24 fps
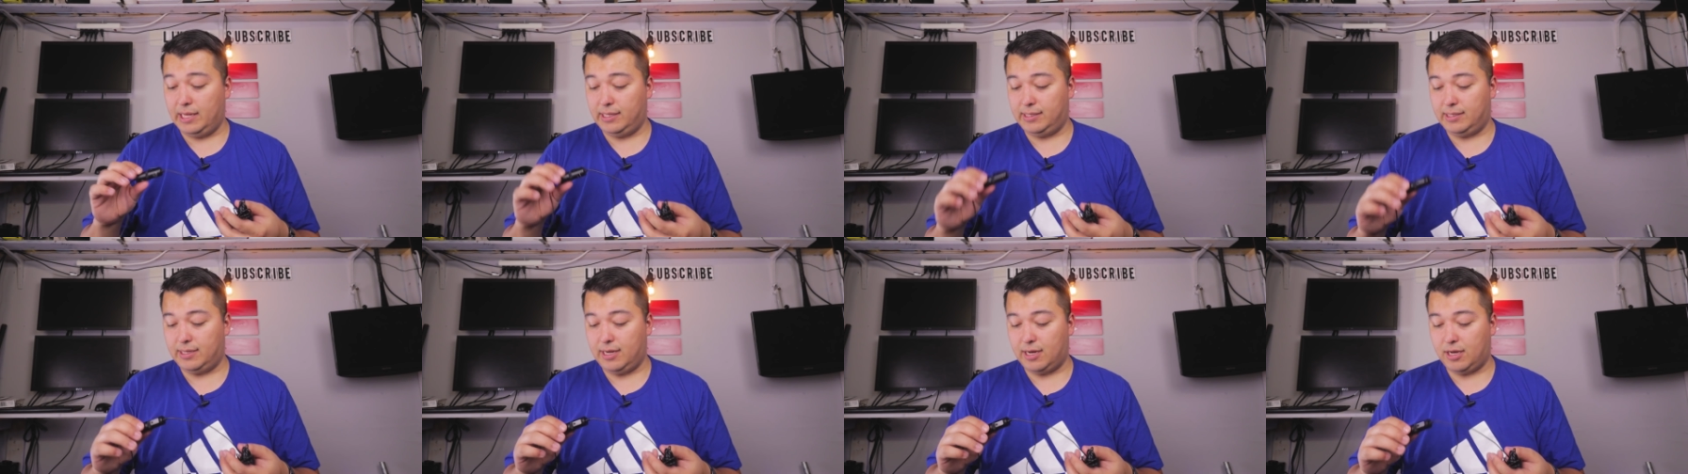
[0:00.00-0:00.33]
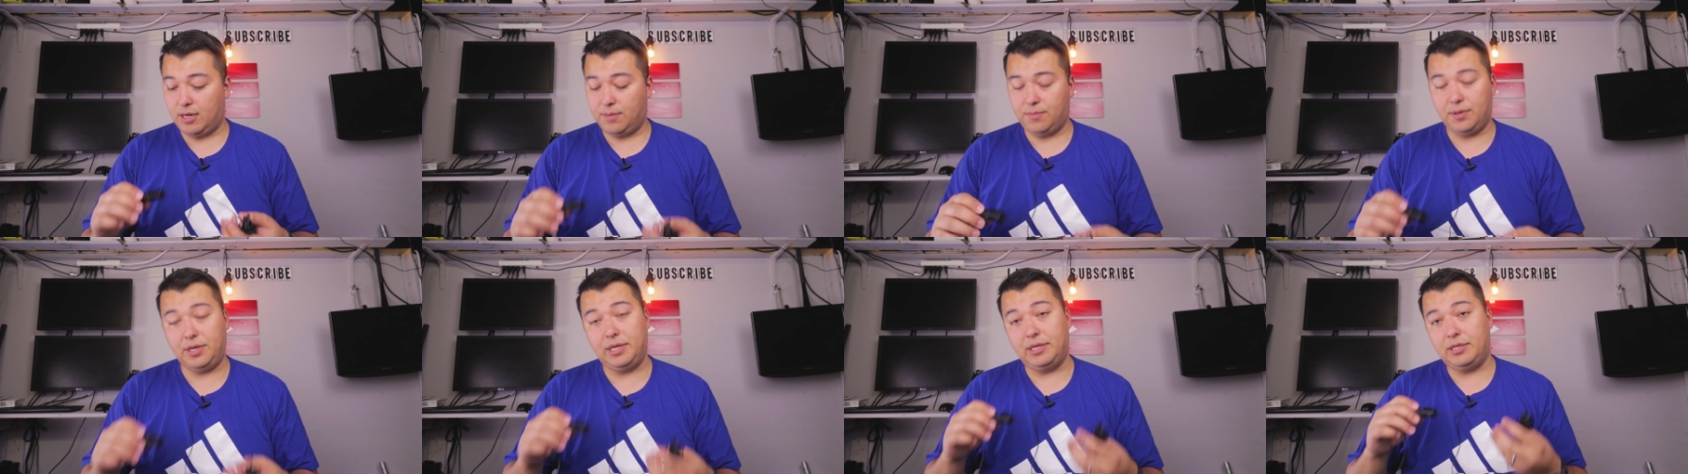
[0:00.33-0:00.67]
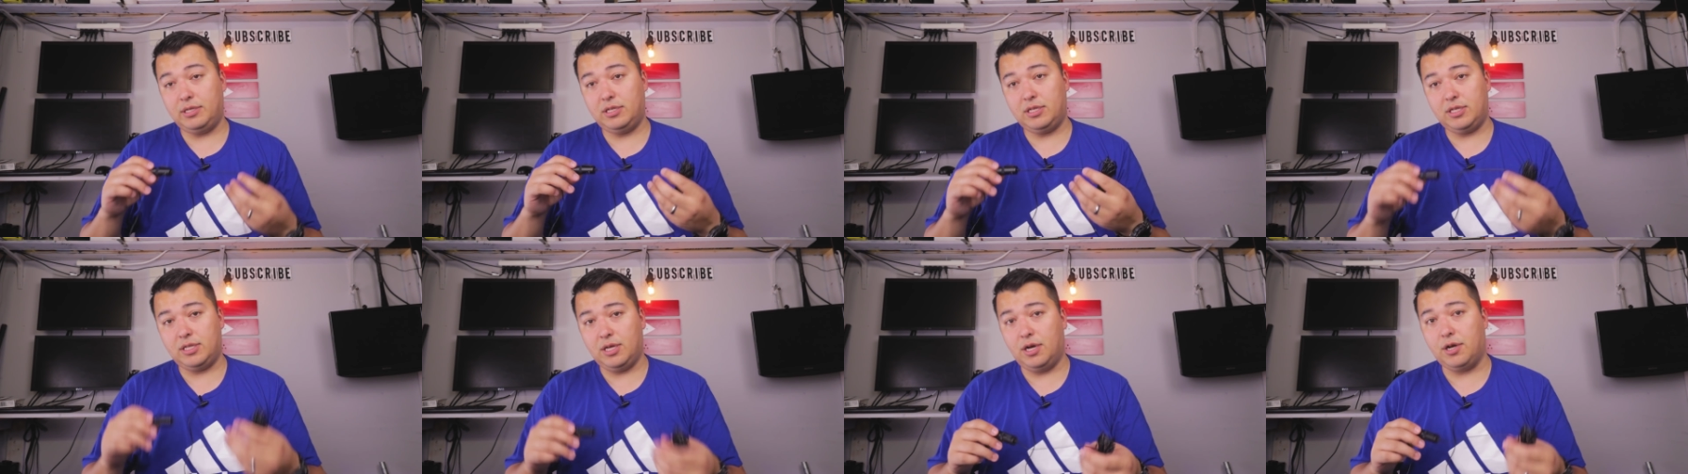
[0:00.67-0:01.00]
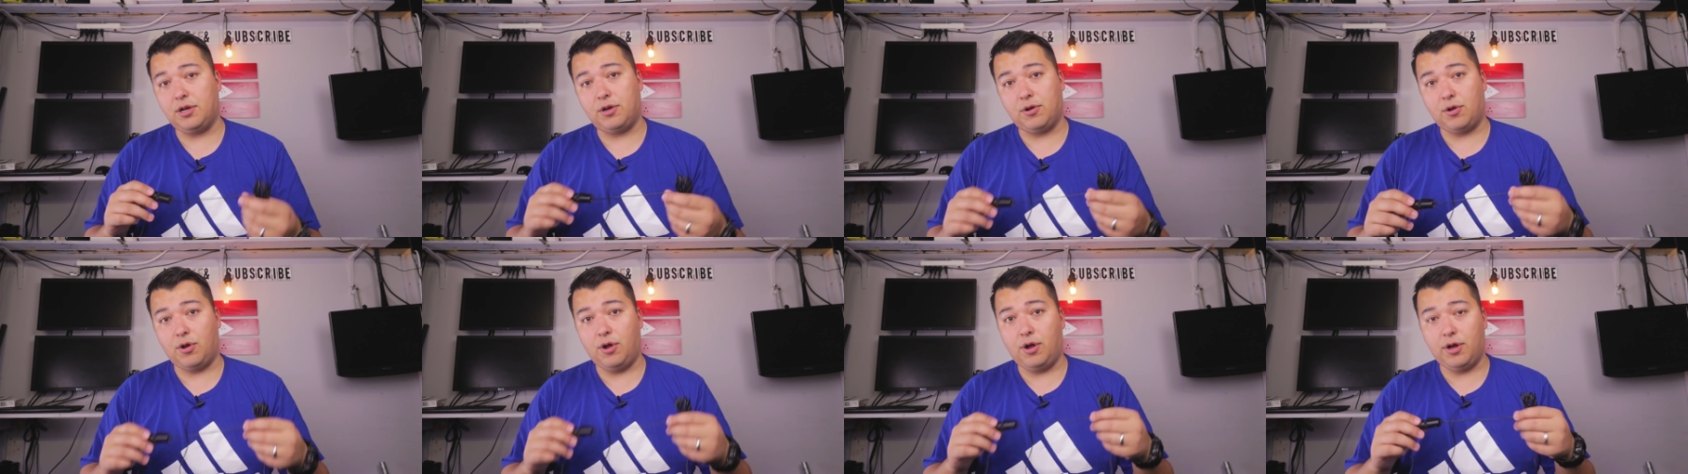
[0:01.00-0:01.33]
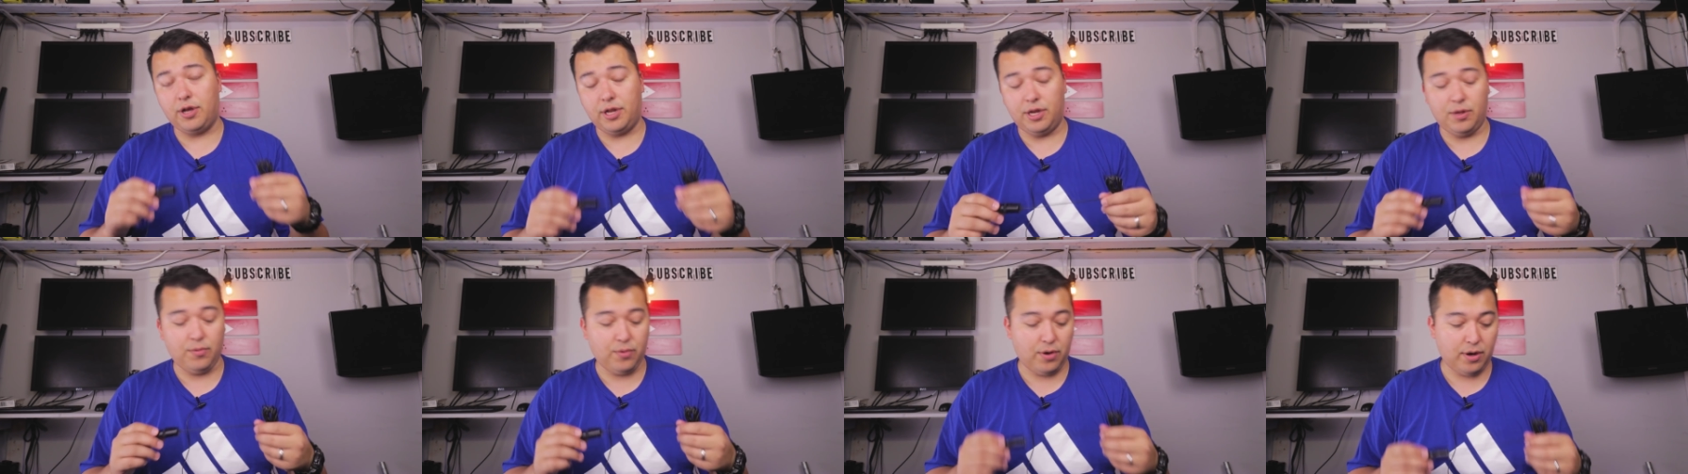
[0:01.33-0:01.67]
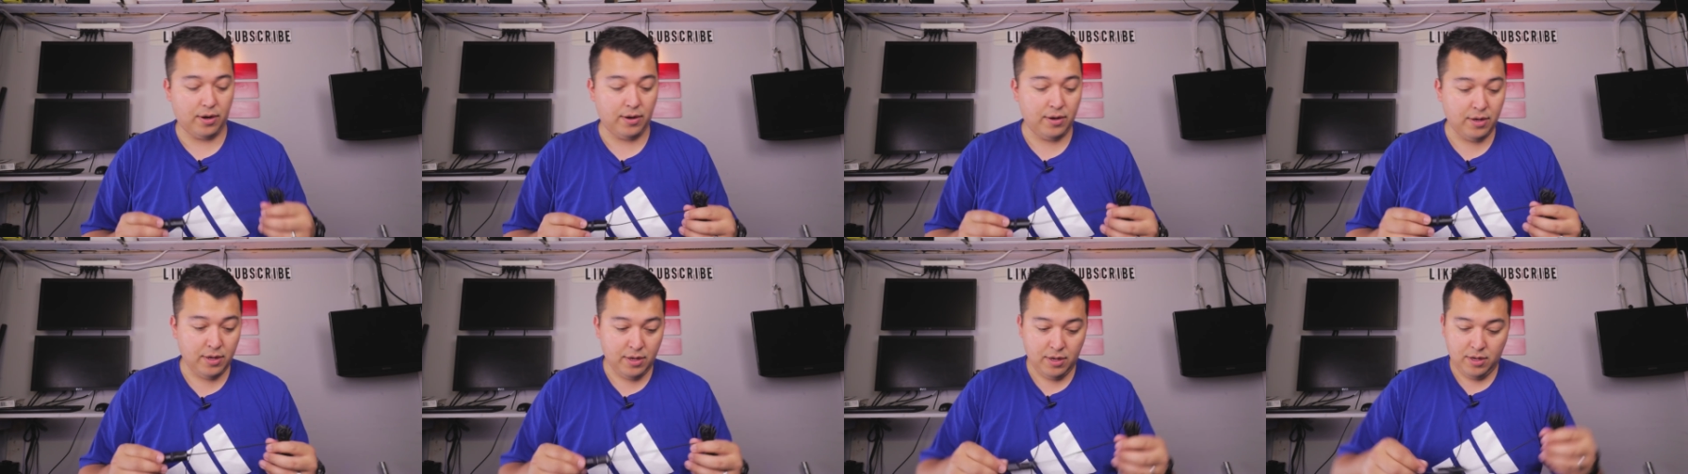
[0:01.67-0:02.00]
it's not going to be stuck or hung
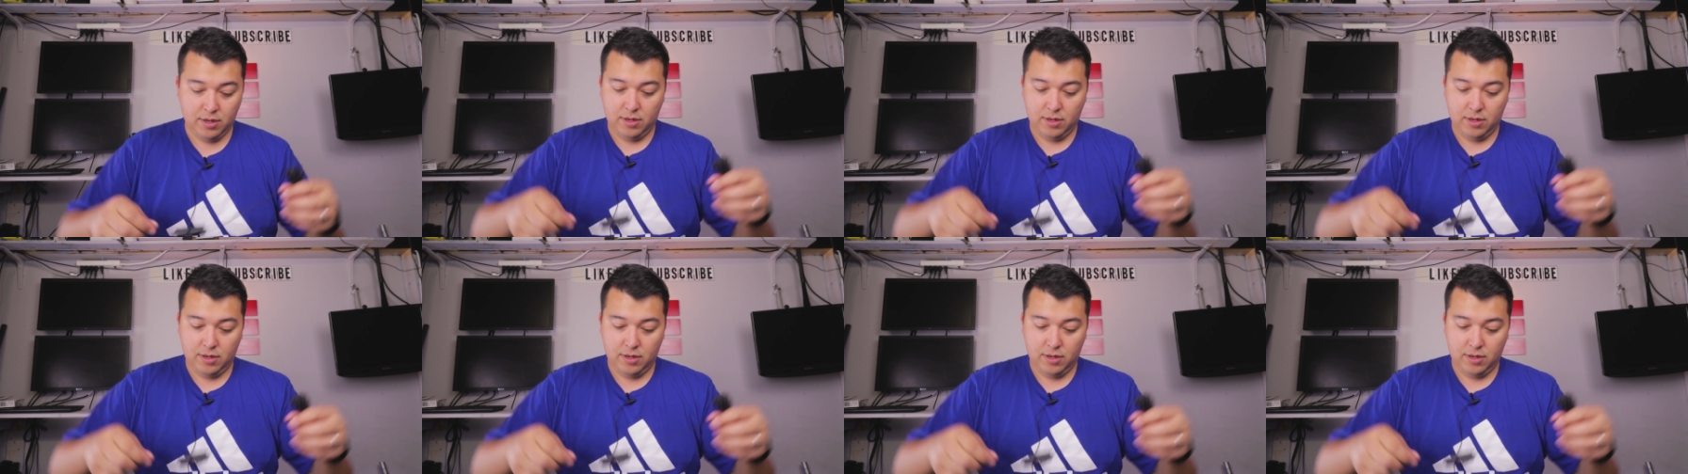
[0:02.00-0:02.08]
anywhere